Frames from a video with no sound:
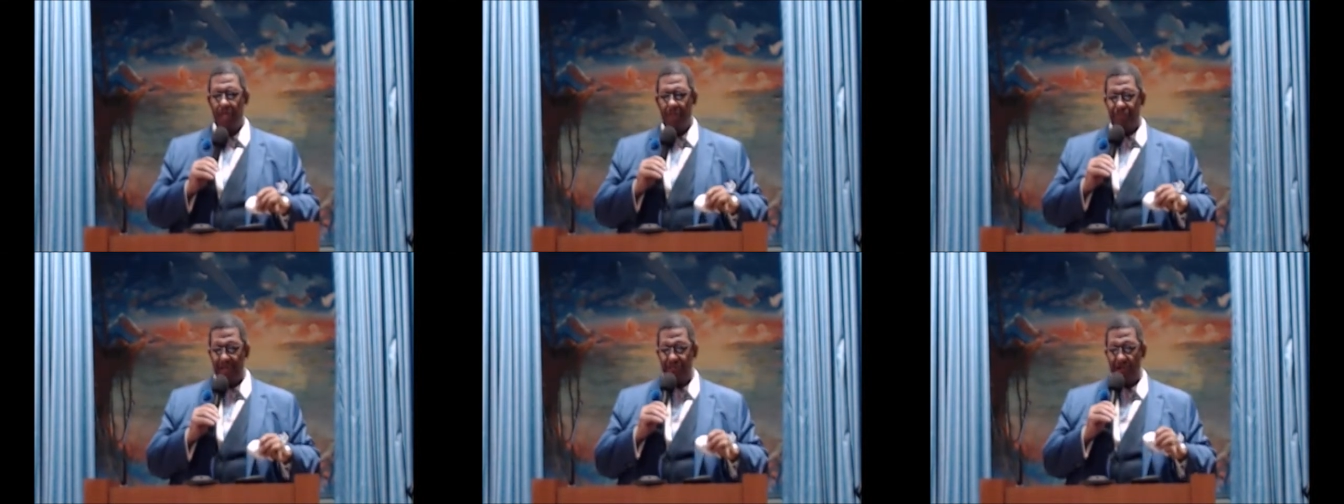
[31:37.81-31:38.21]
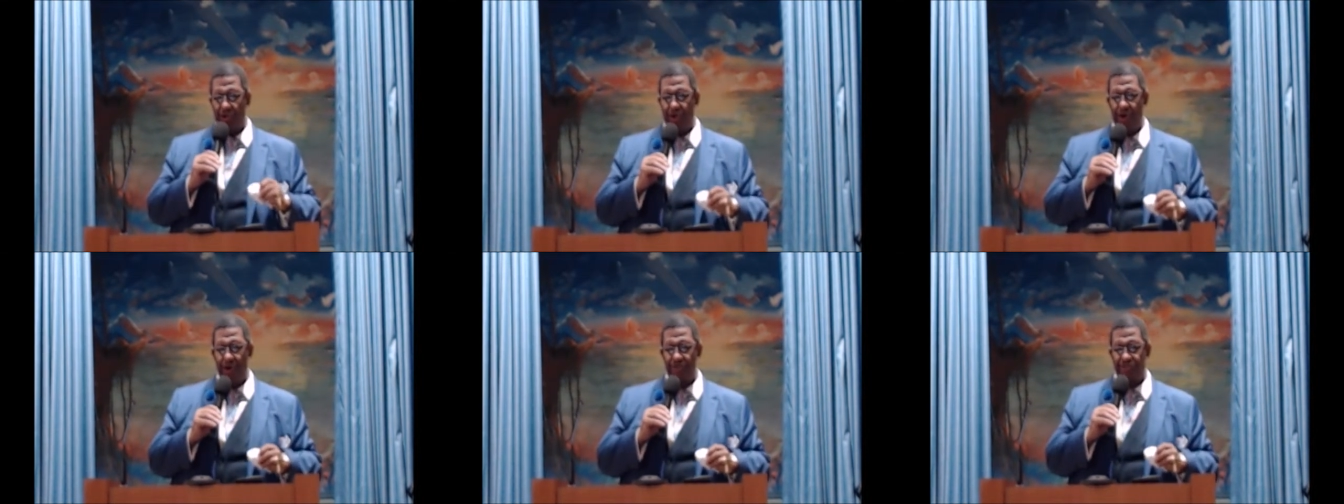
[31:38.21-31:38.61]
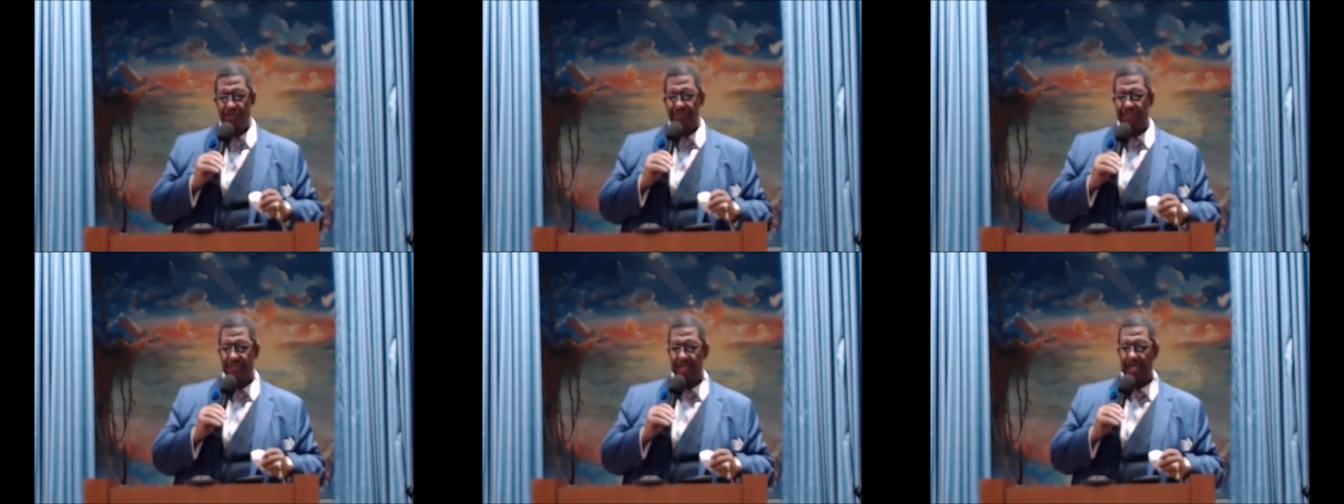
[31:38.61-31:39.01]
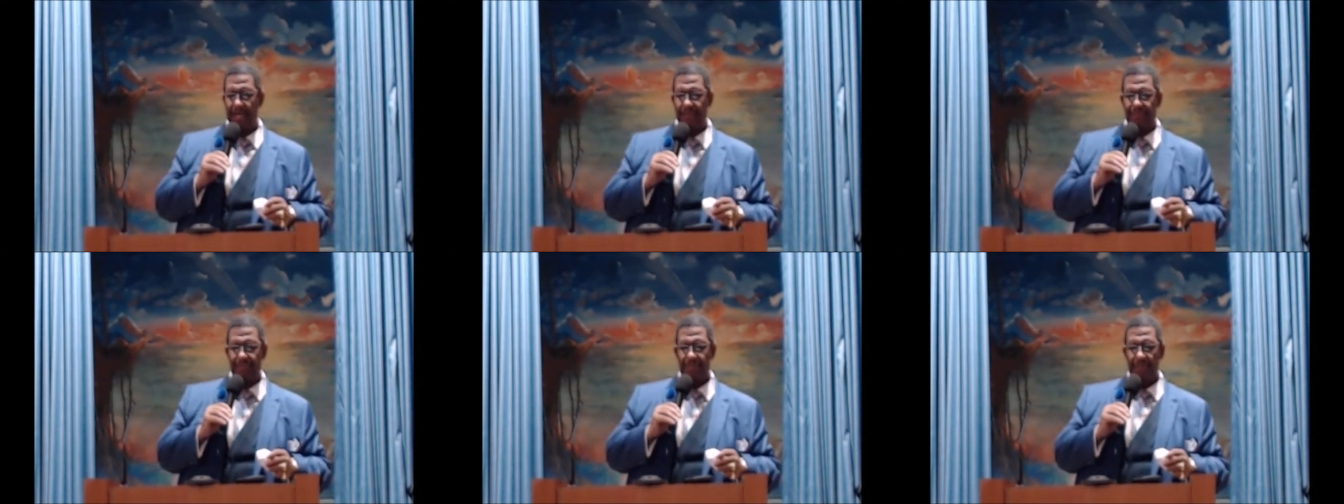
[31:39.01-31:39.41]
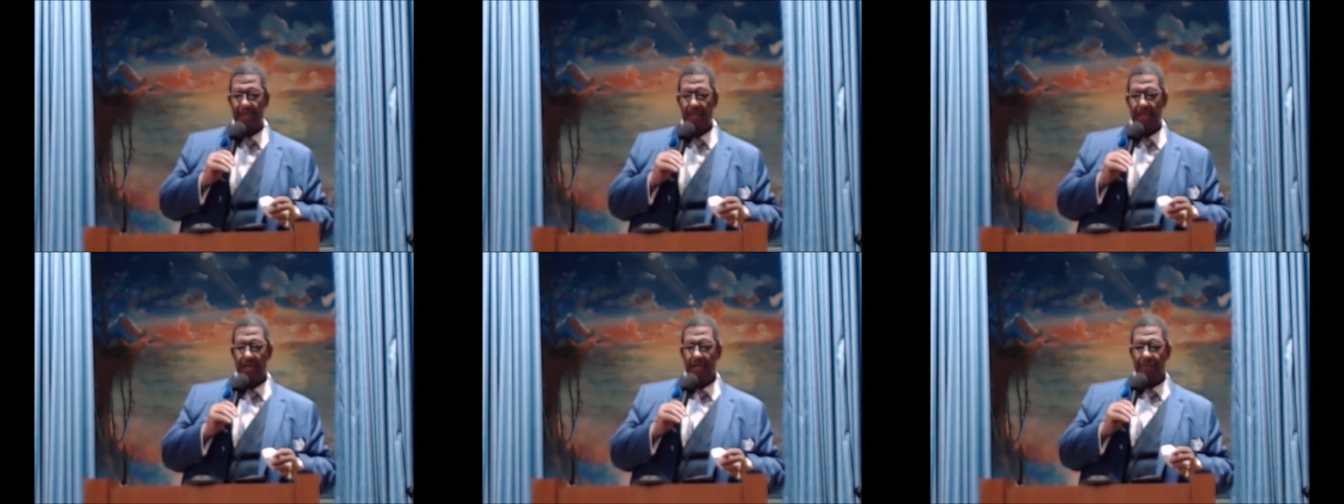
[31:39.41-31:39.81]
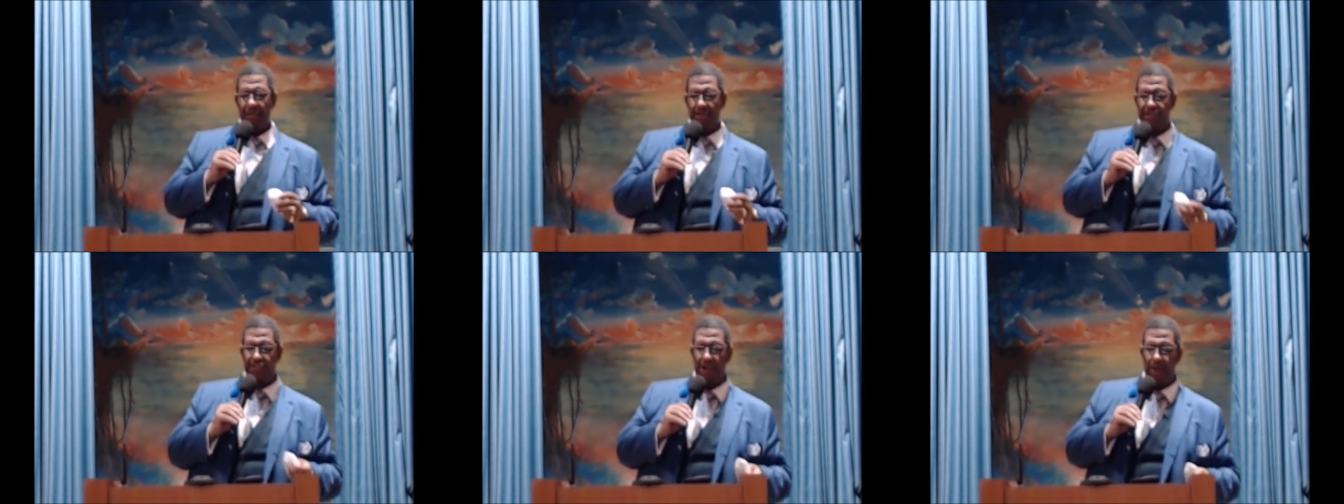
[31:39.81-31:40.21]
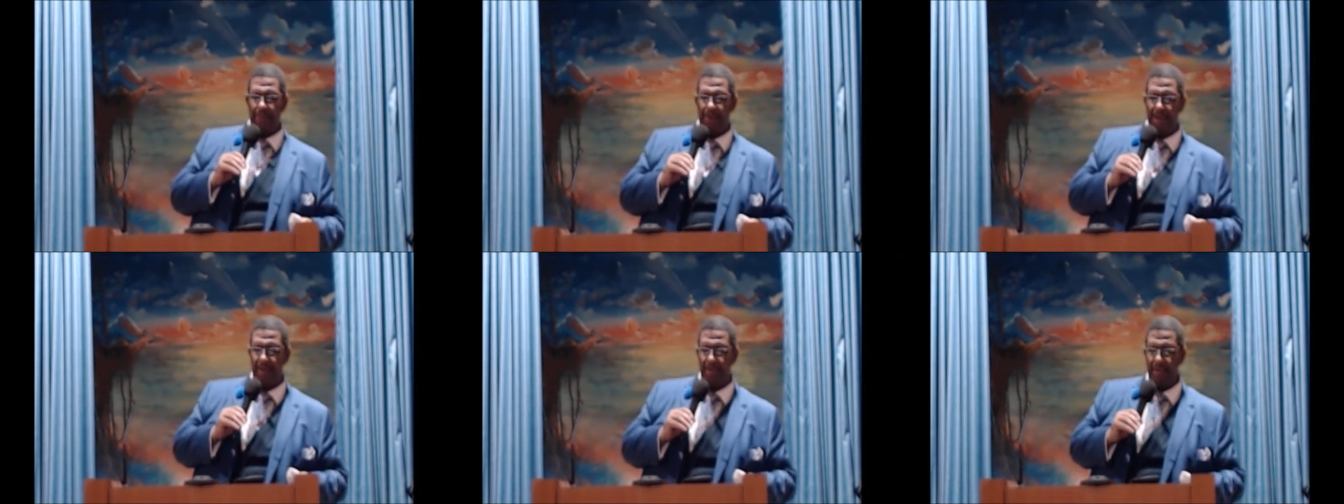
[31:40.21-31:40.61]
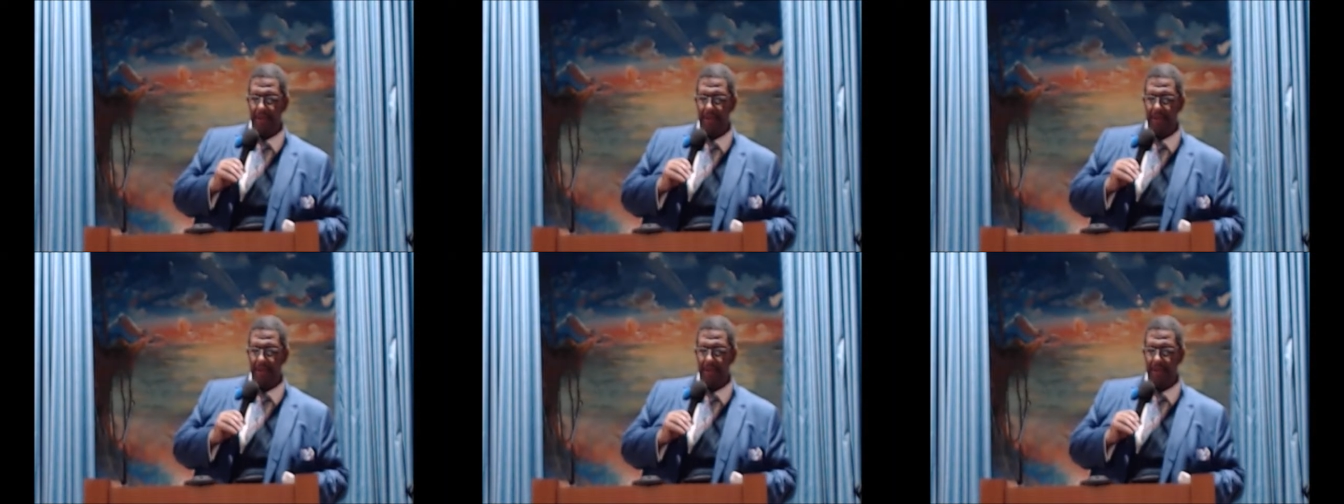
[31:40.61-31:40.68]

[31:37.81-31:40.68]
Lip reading: Then the curse of sin, the serpent,